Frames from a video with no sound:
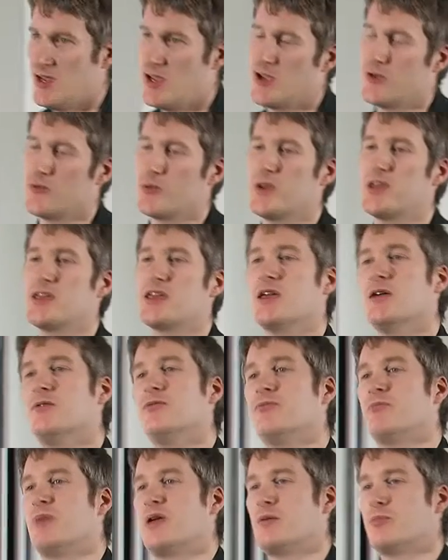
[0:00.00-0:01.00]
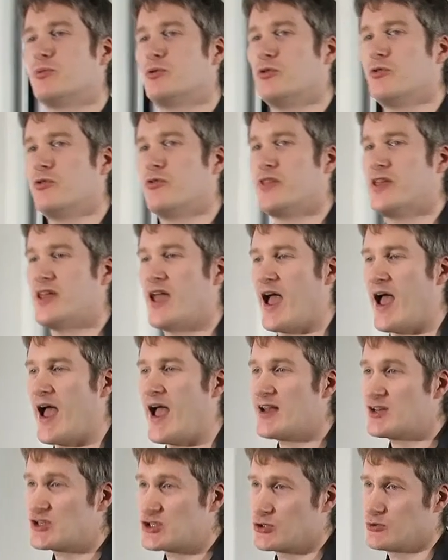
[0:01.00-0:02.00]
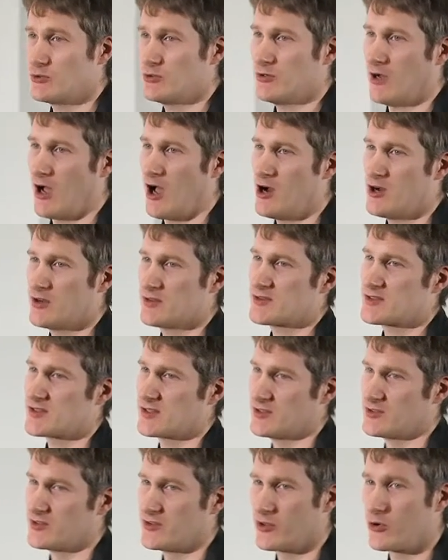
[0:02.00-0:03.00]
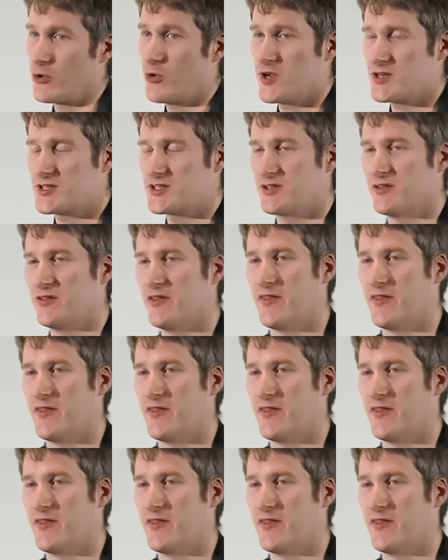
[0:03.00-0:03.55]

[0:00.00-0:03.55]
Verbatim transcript: If we give people the actual answer to the question